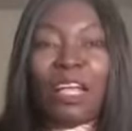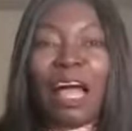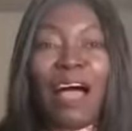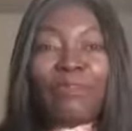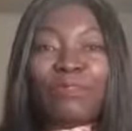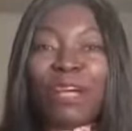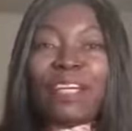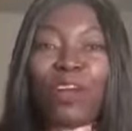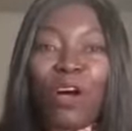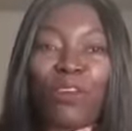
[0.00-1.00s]

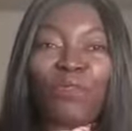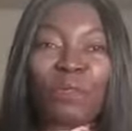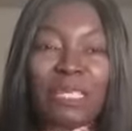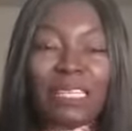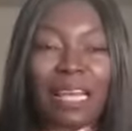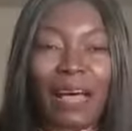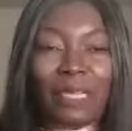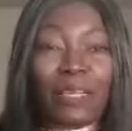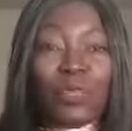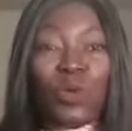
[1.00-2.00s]
Afraid of missing out.
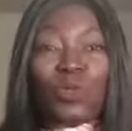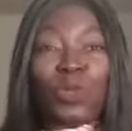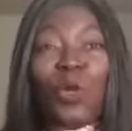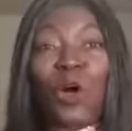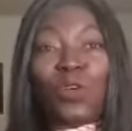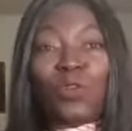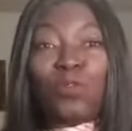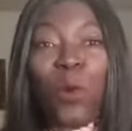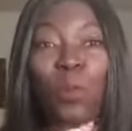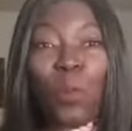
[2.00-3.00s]
That's what we call
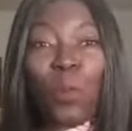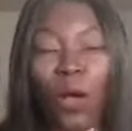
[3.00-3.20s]
FOMO.